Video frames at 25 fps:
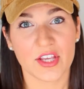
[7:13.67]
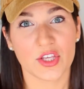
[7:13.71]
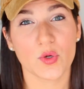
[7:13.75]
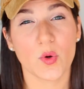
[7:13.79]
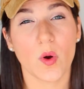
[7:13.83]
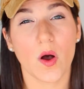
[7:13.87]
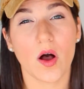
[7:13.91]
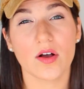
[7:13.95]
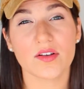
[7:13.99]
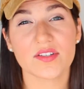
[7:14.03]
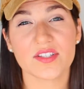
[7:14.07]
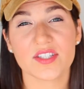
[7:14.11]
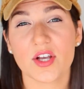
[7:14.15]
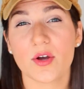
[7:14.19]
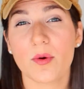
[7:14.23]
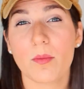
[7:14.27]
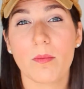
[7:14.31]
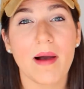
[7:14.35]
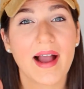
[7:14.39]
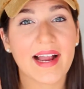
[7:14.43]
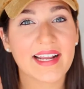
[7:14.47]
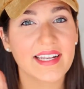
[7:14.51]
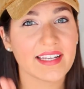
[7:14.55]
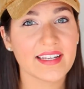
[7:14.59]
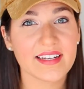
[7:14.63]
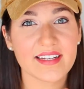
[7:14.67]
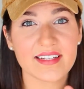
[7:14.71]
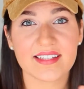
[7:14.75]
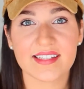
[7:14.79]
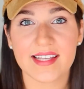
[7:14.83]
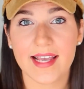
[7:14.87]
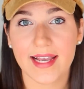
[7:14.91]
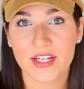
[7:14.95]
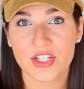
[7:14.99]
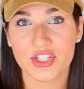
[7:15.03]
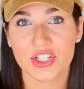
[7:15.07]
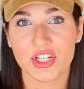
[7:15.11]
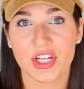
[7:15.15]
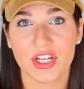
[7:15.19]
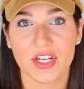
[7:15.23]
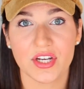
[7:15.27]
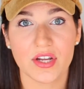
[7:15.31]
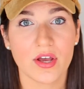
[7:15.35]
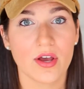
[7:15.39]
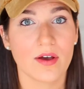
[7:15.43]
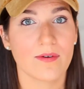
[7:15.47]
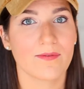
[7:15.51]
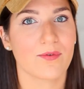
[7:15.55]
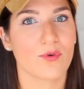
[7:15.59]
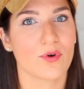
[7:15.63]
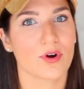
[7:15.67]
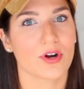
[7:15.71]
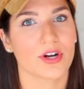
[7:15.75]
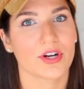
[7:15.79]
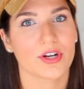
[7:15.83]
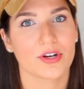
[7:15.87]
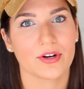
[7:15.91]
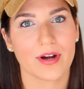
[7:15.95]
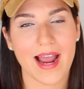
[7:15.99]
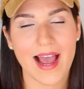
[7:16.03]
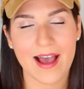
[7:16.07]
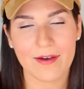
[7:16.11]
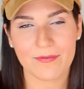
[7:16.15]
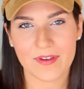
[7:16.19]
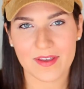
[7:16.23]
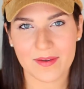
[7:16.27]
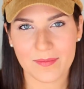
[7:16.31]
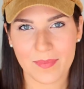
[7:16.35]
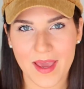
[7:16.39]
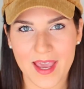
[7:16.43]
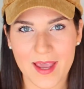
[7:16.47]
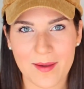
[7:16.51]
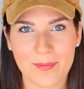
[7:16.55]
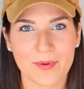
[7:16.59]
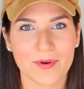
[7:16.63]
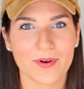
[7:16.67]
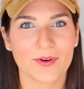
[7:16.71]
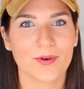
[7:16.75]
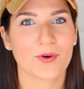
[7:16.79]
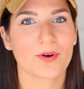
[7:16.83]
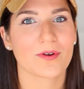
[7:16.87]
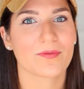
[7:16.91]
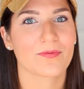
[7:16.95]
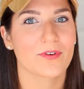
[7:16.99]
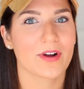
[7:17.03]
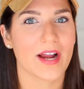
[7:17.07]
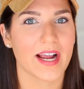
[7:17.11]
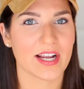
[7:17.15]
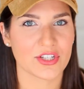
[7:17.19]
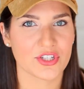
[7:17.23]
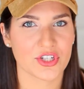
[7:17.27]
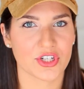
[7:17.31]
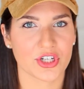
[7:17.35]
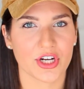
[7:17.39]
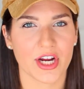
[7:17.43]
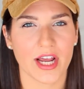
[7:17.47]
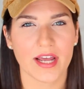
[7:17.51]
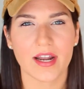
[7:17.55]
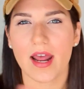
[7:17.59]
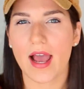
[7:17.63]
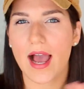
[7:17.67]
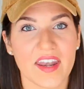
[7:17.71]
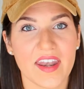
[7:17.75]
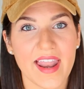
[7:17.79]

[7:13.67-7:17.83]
You also might need a section for graphing paper or for extra credit.